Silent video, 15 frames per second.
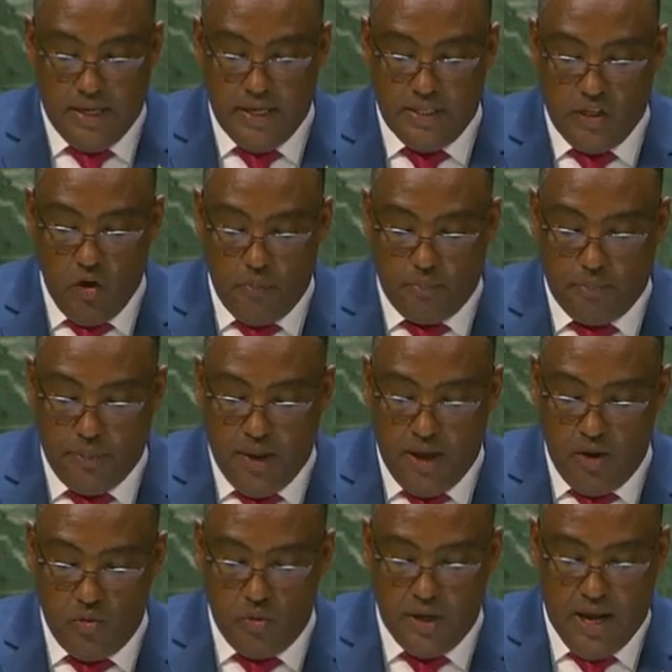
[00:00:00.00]

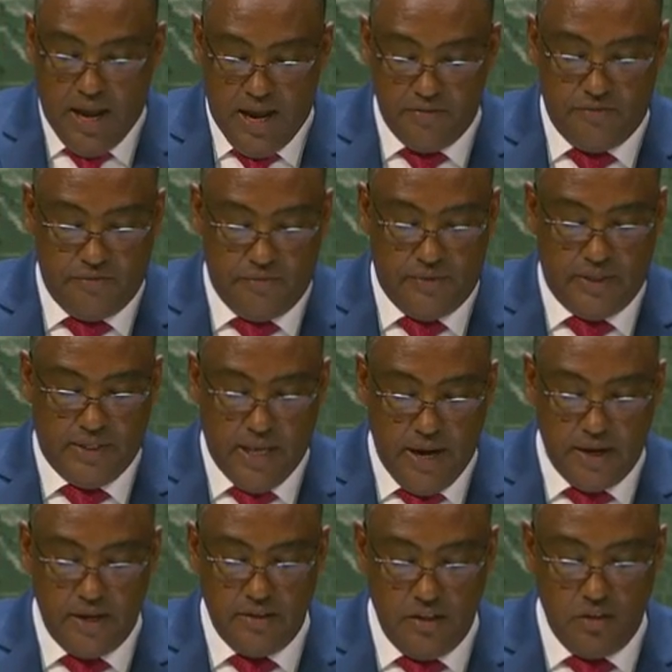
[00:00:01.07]
Ethiopia would have
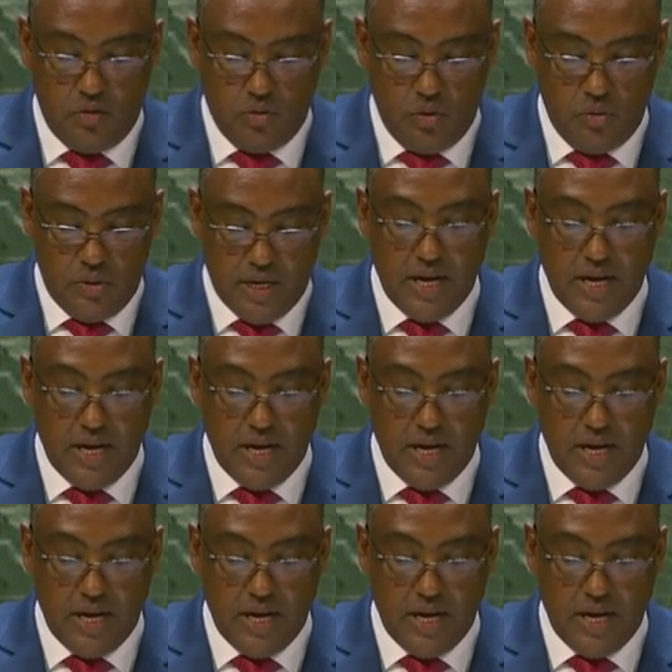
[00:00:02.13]
turned into